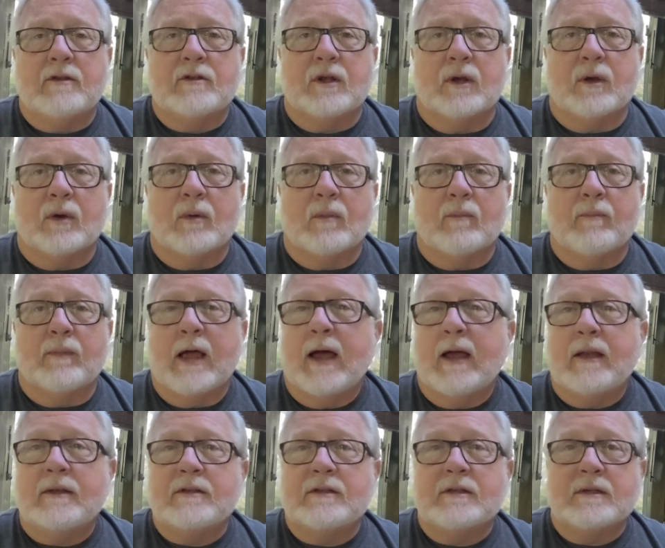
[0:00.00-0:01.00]
So
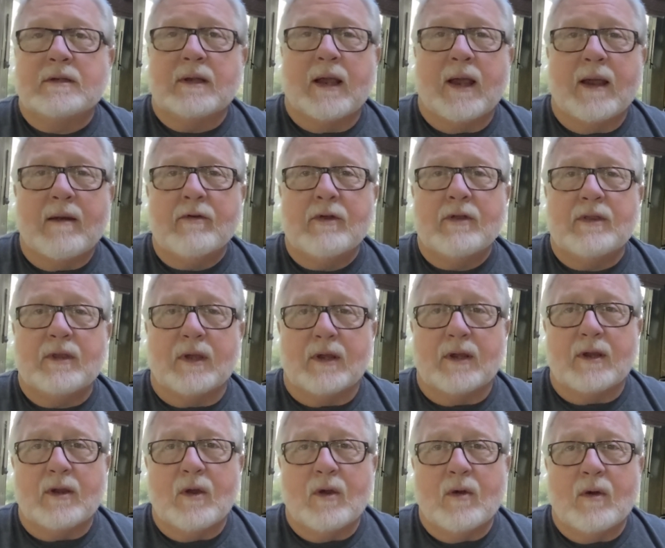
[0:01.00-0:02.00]
that's
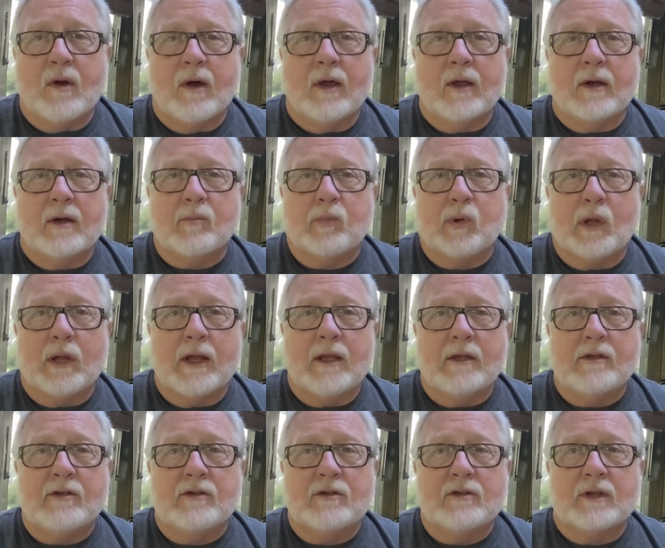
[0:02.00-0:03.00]
everything on
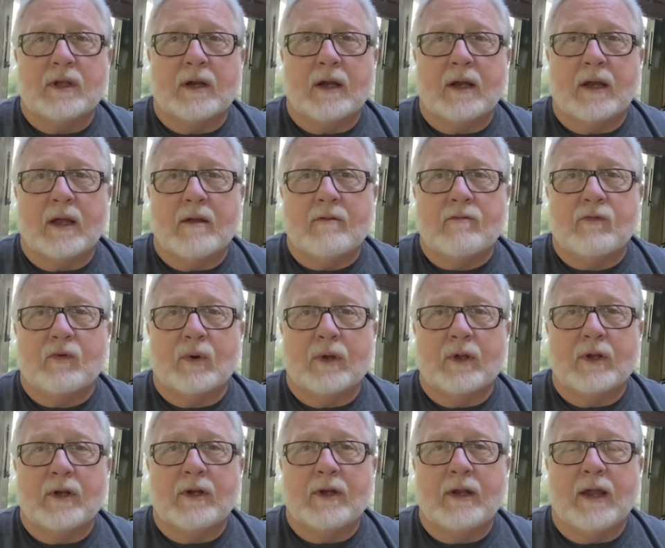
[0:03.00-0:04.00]
appliances that I got for
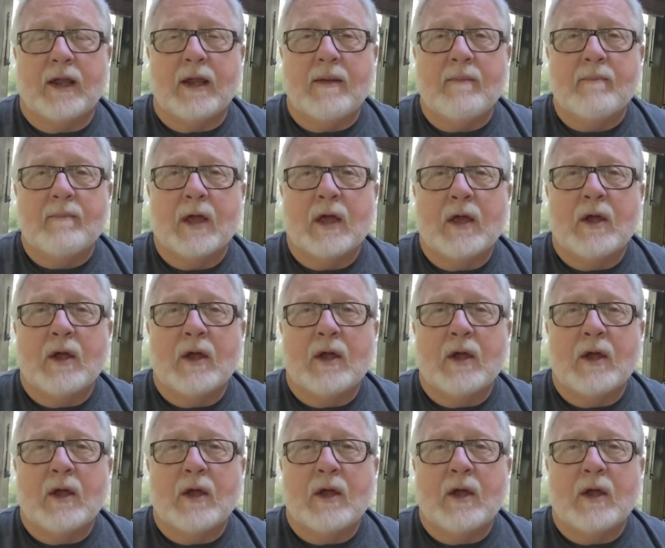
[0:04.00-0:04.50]
you today.